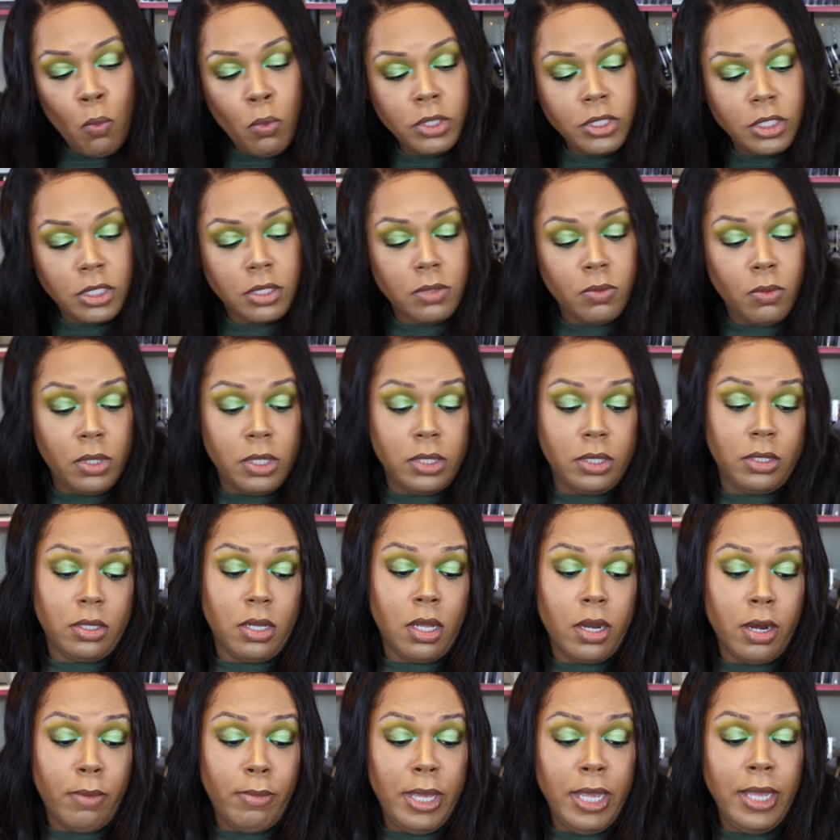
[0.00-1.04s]
which is what's
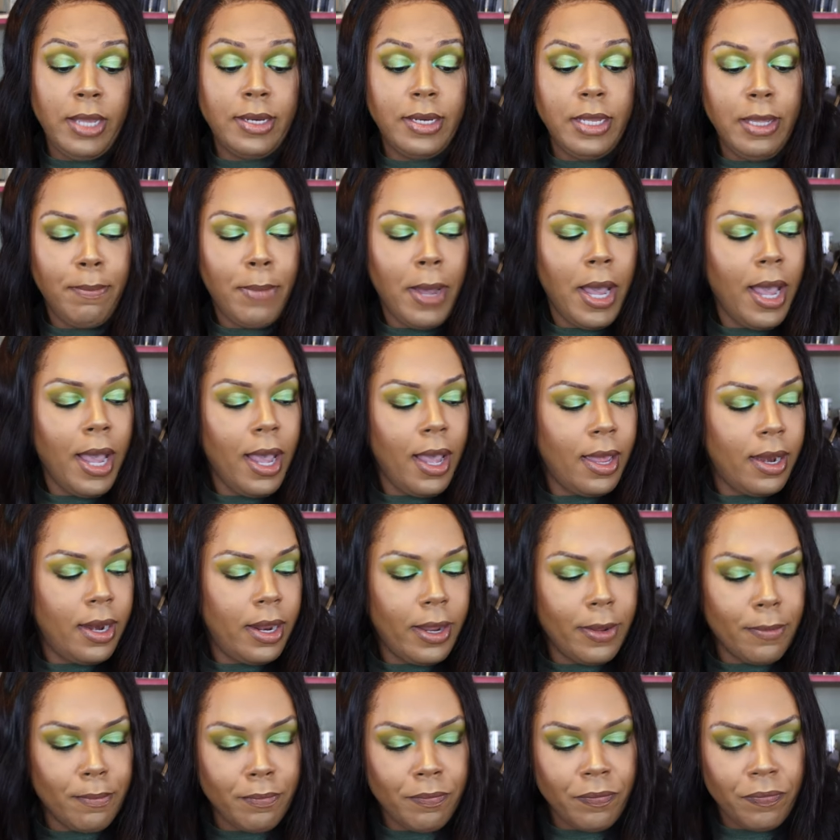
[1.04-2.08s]
going to be
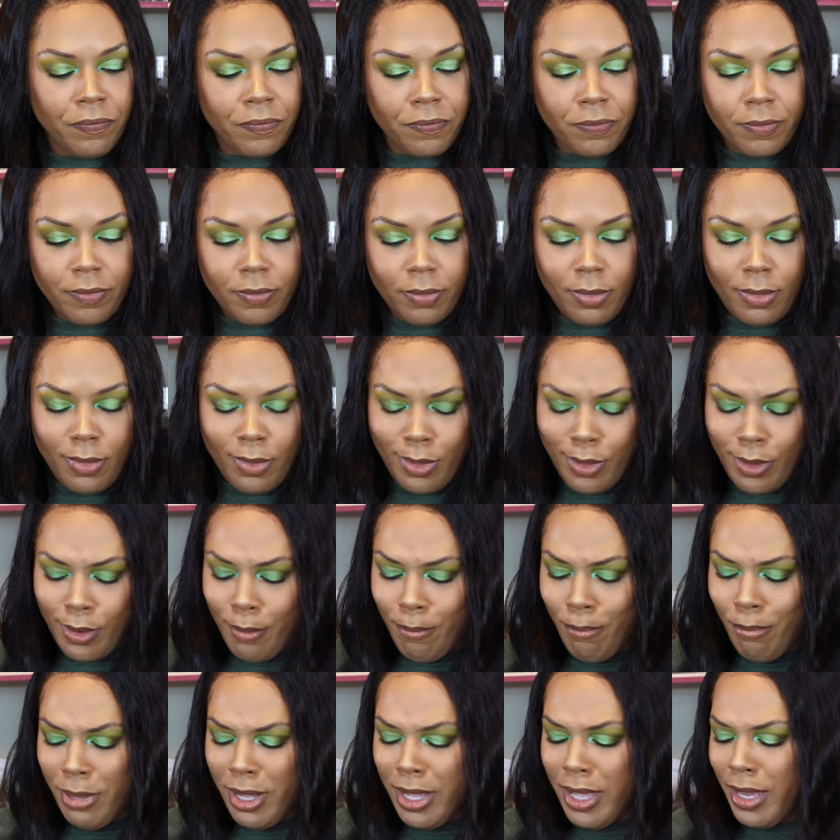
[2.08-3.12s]
depotting.
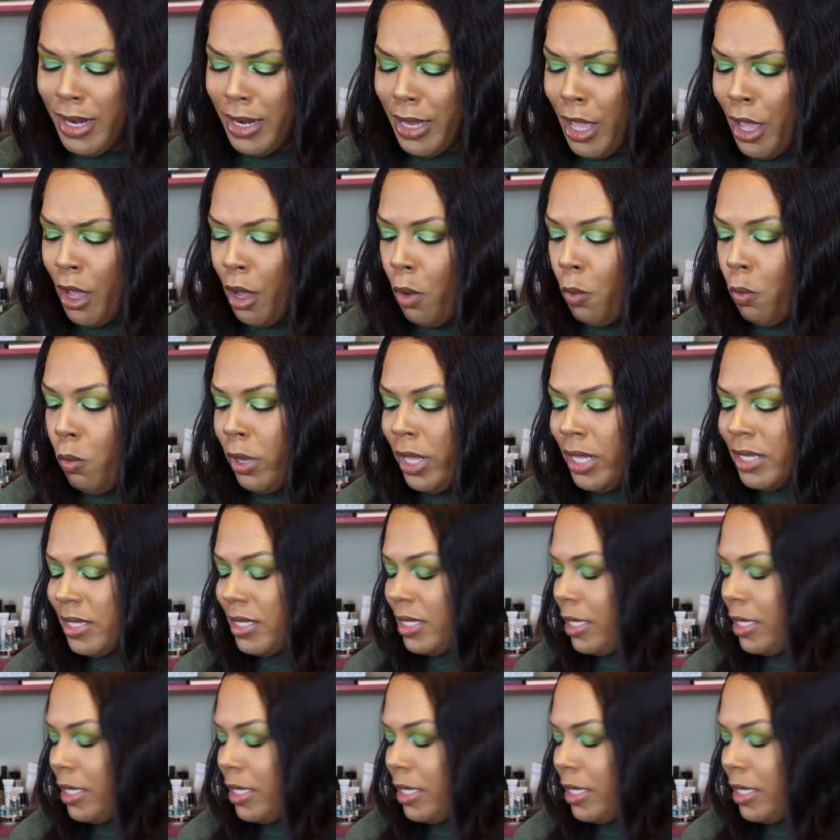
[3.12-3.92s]
But with